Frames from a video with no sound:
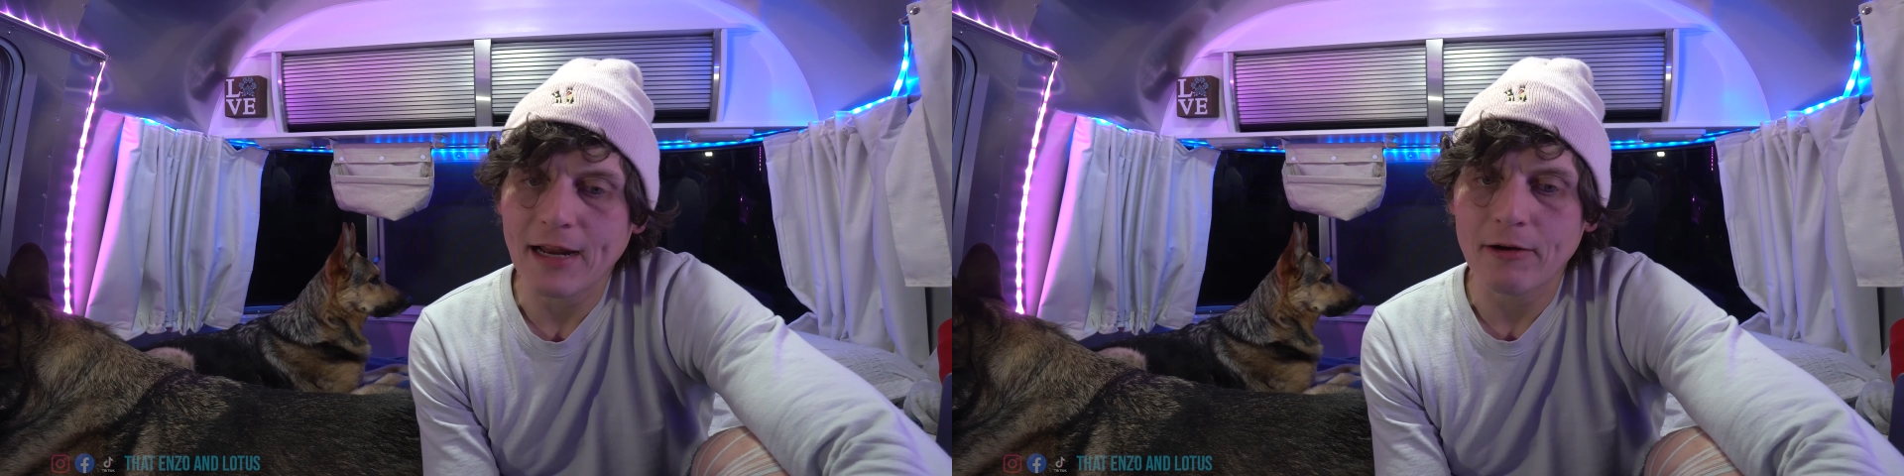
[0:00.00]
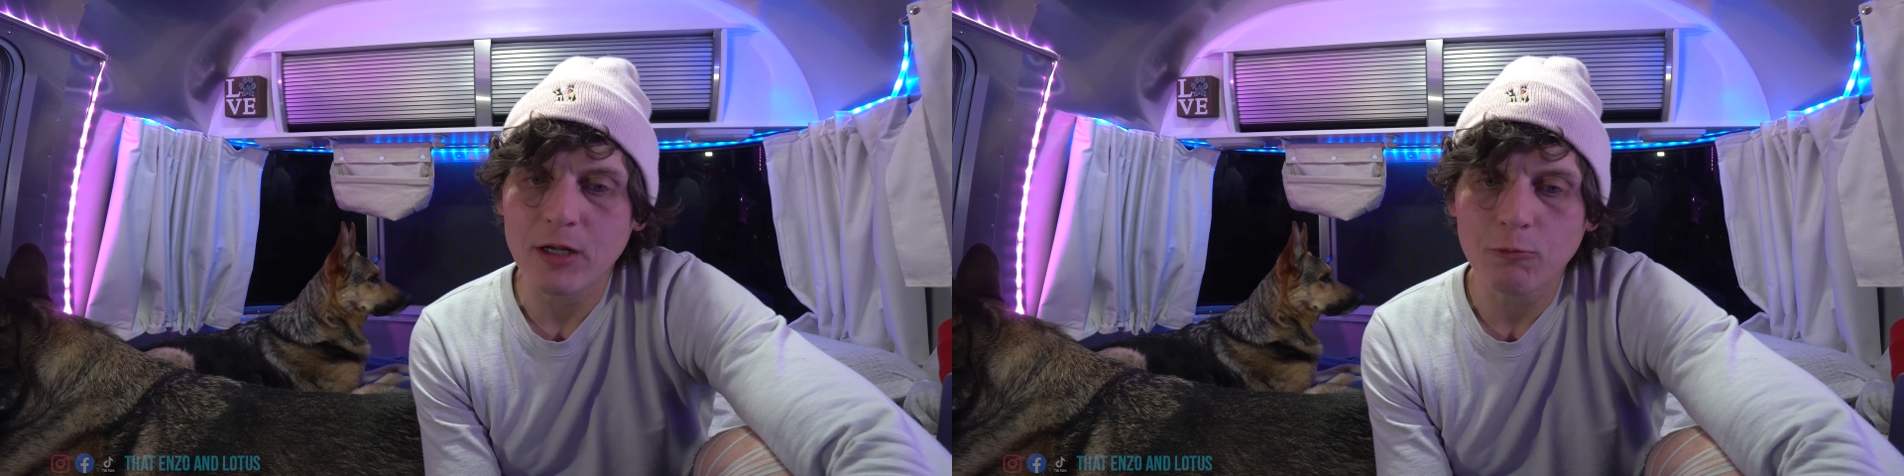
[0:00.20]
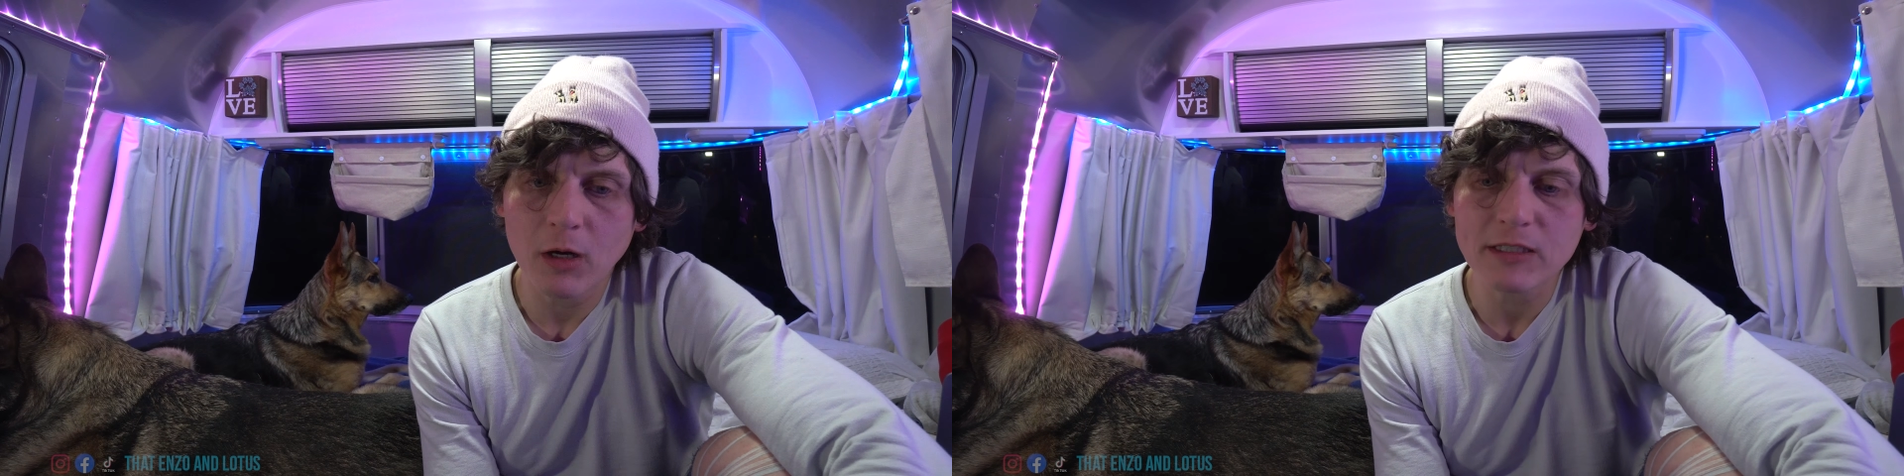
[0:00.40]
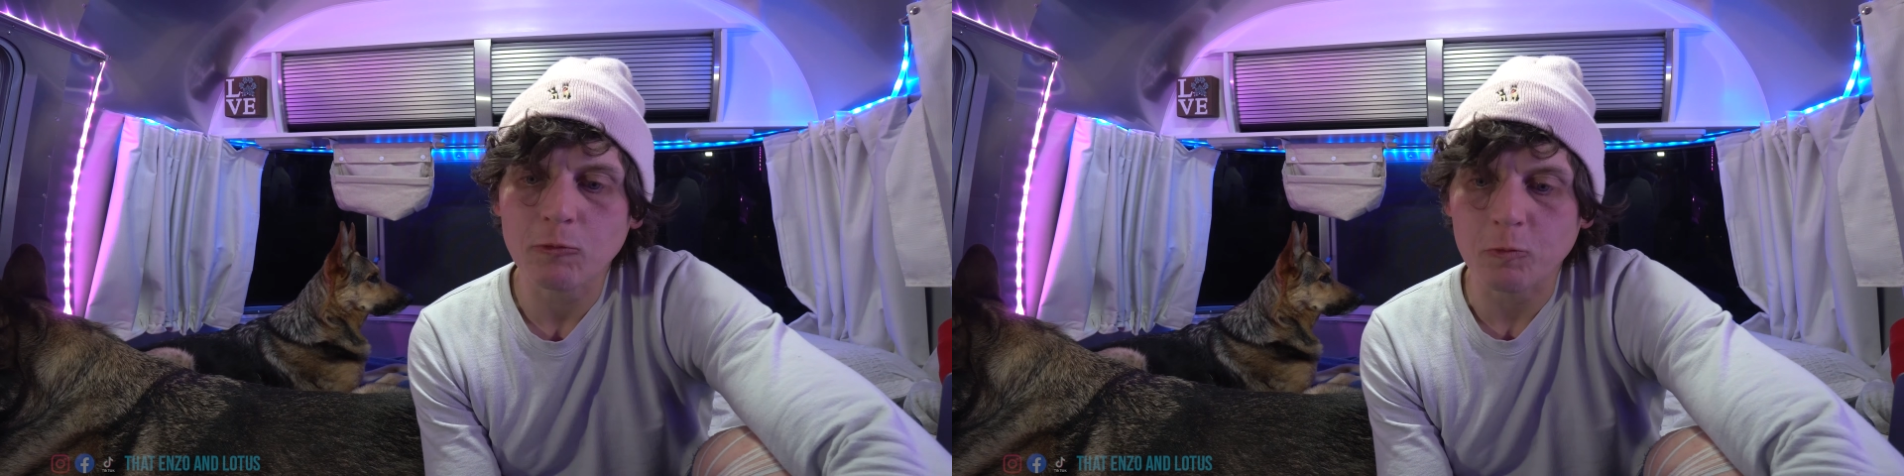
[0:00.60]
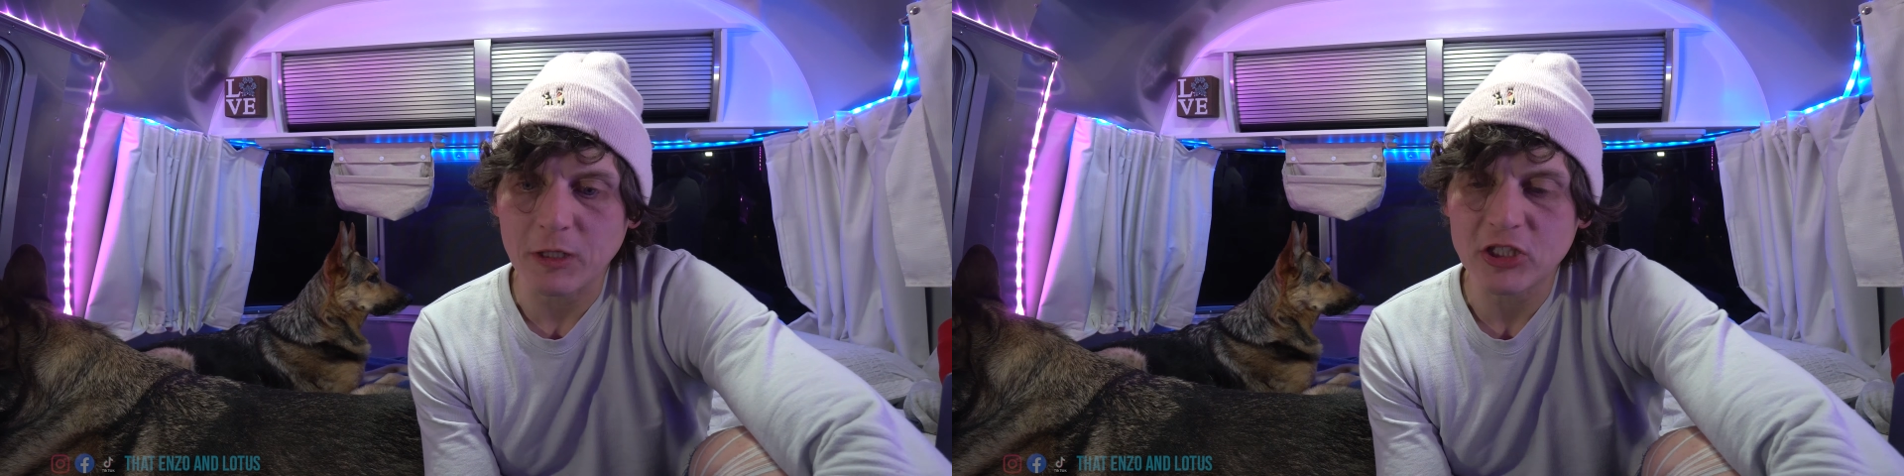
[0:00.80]
Now, it was
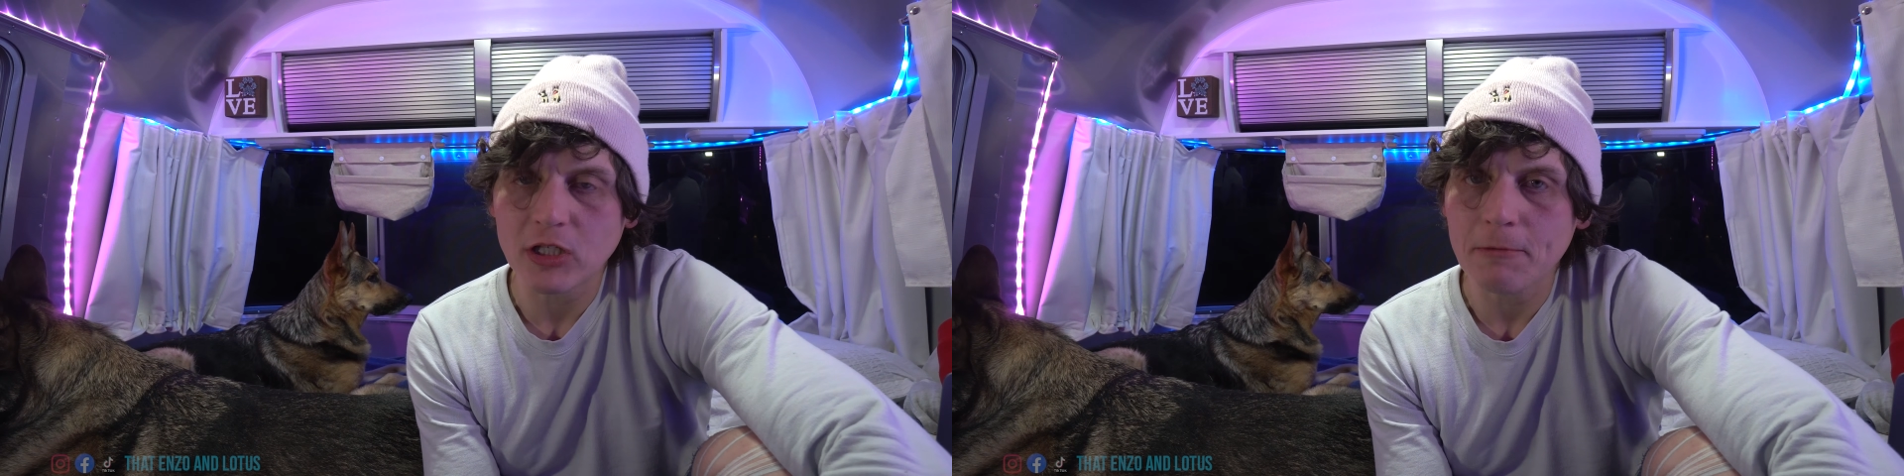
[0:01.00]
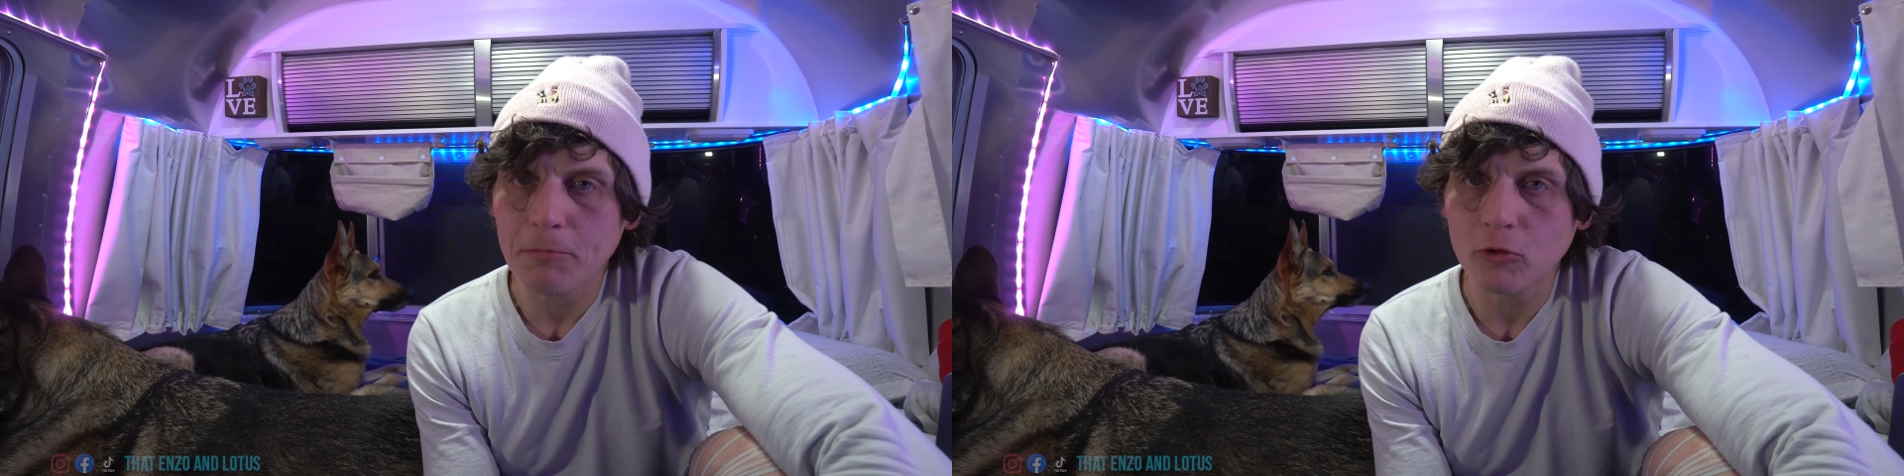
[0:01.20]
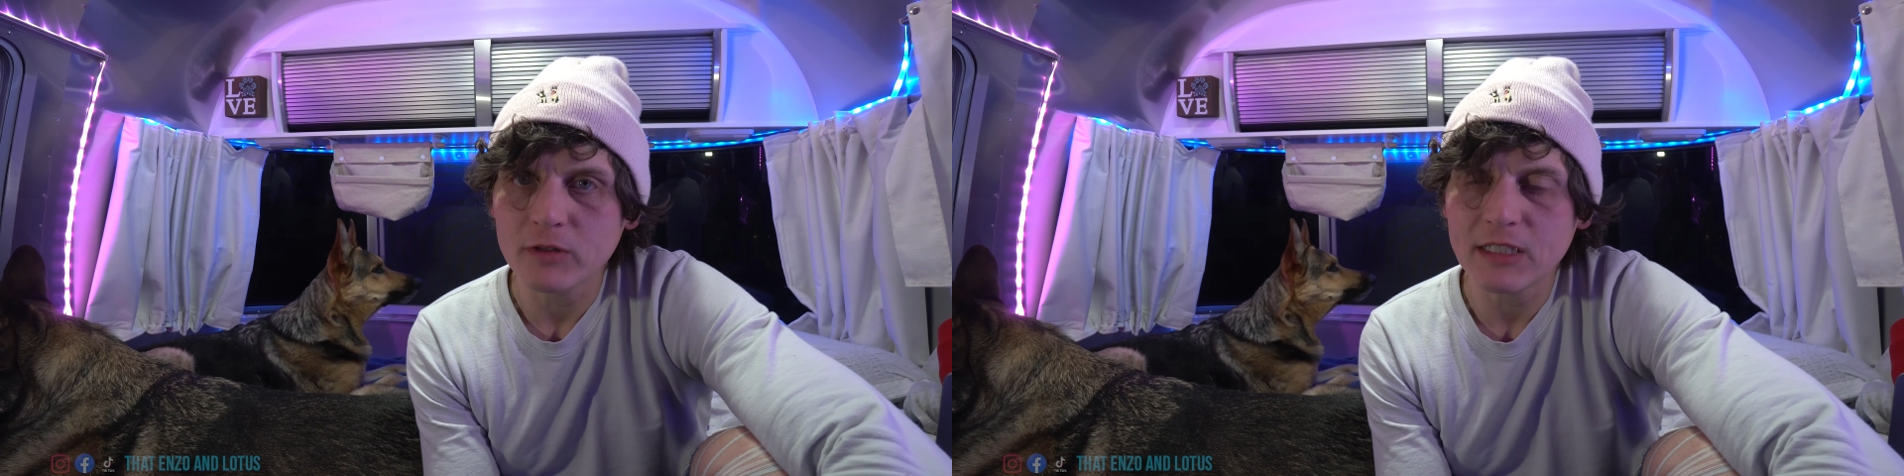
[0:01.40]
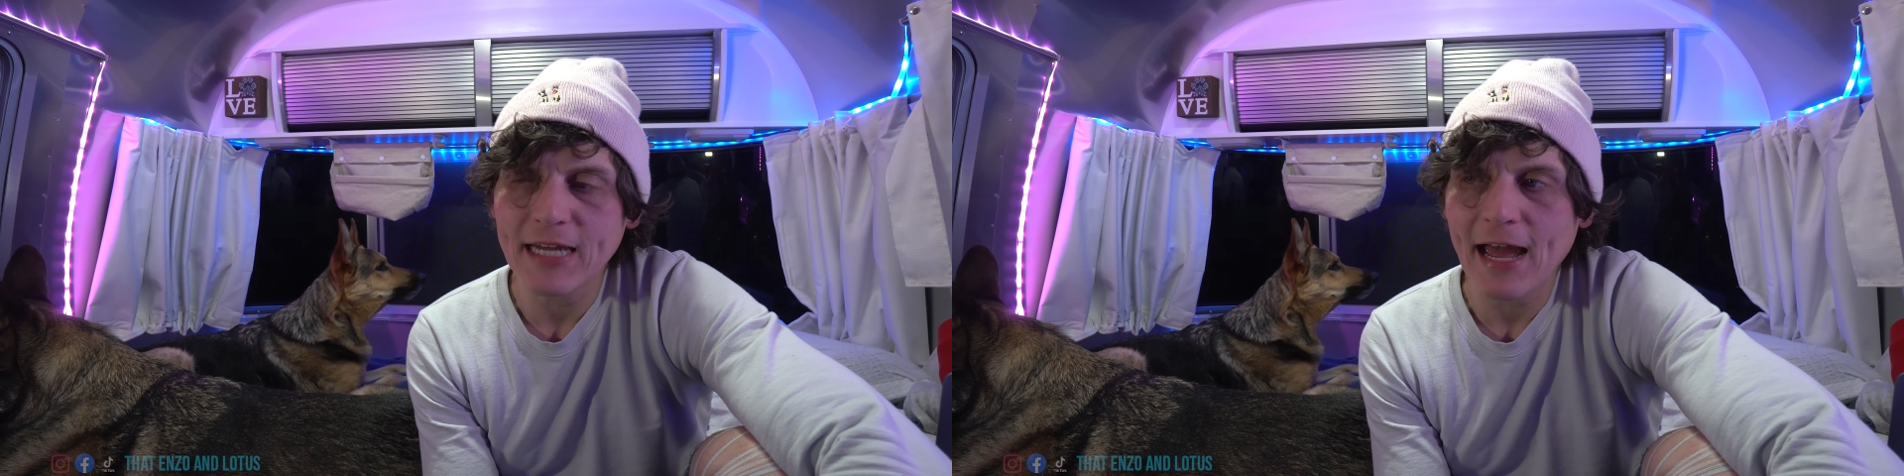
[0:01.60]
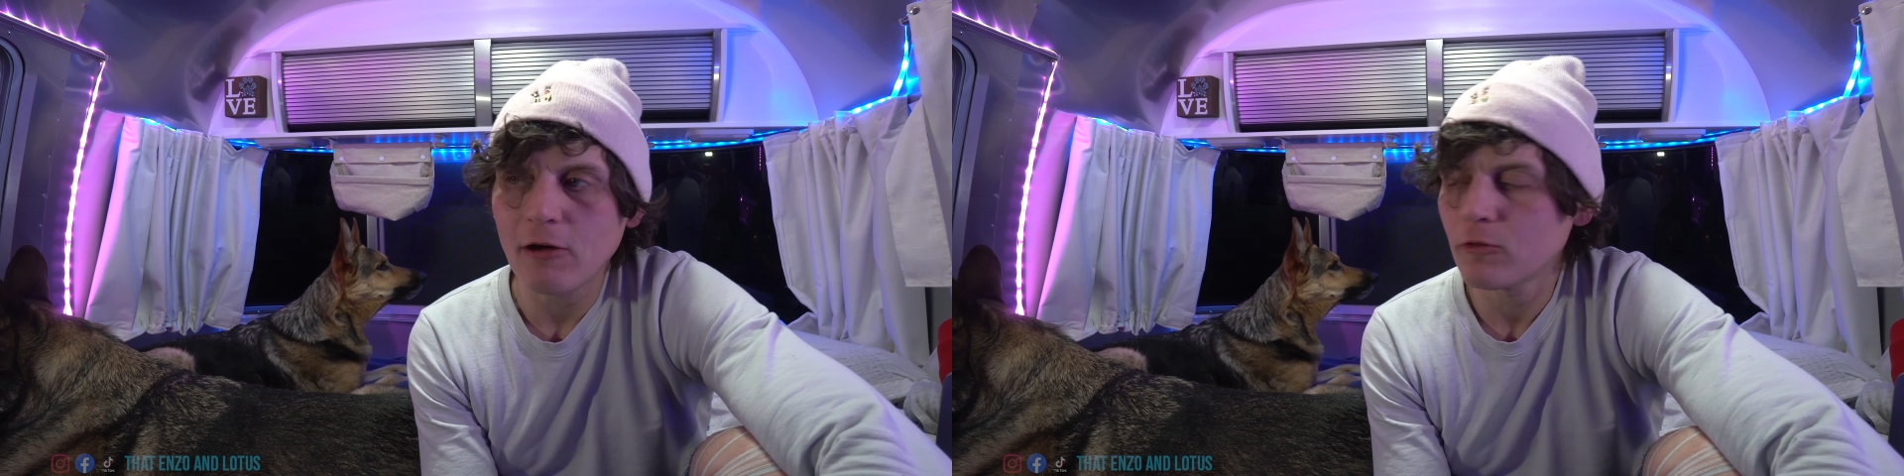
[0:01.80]
originally bolted
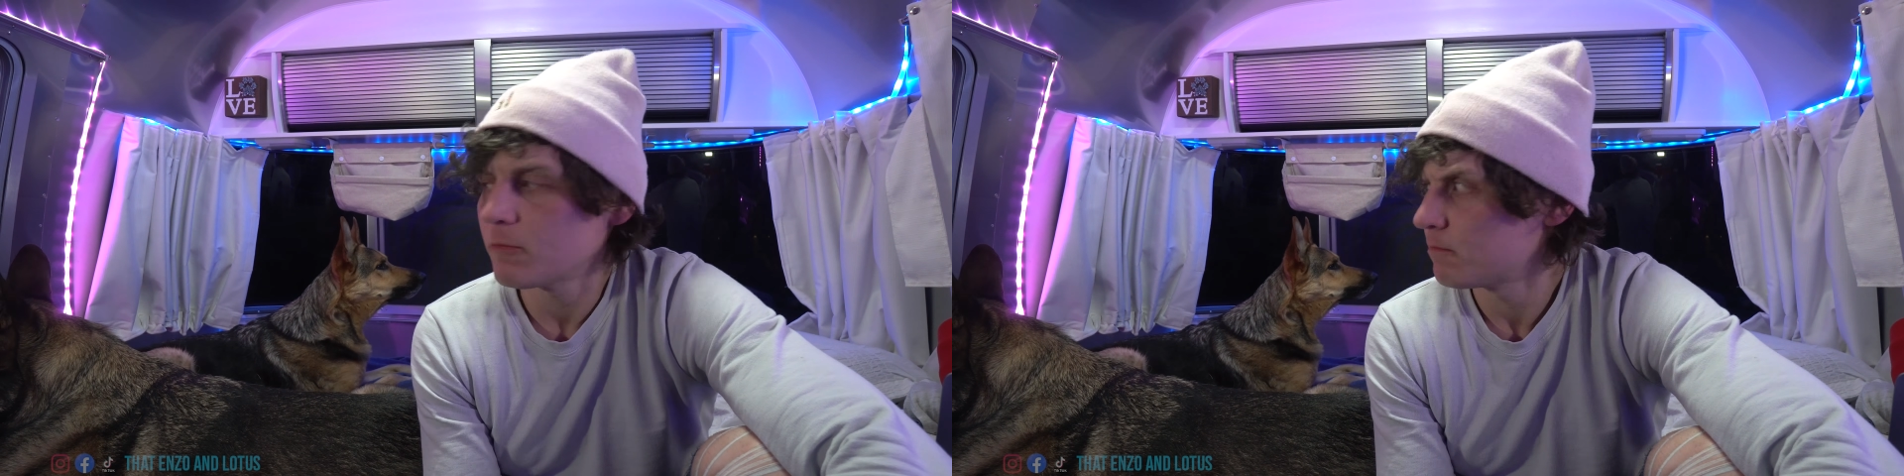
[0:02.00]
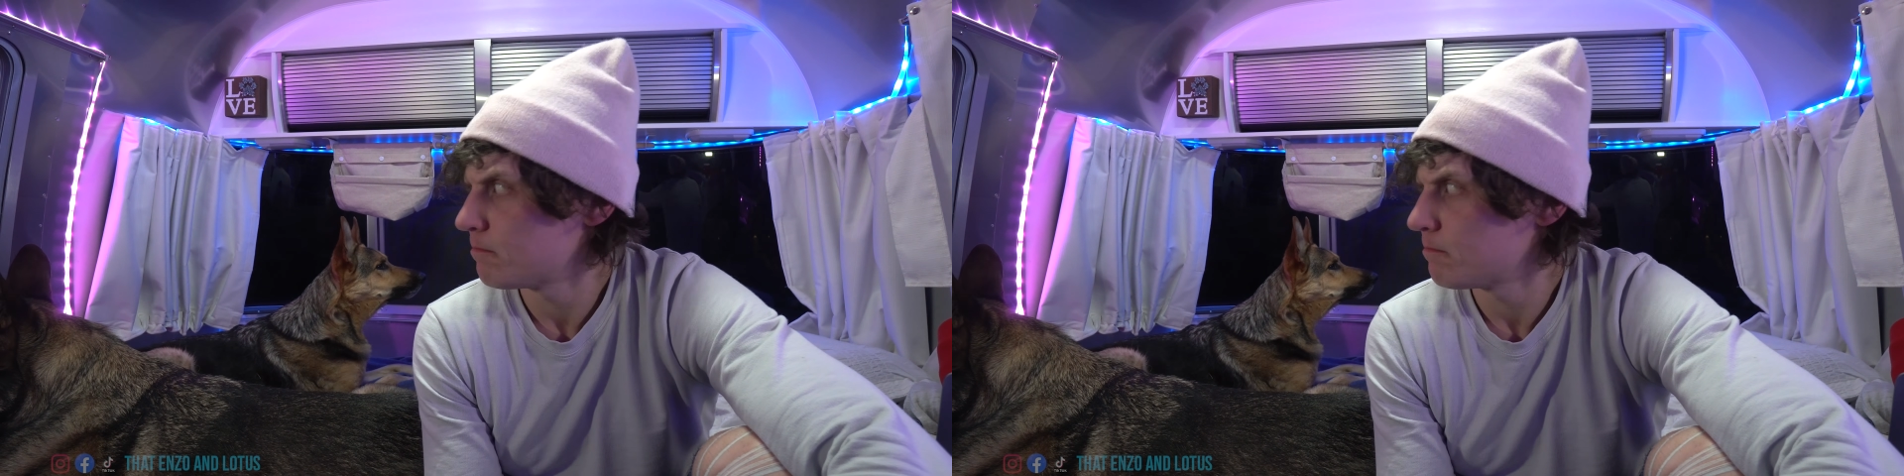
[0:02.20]
down.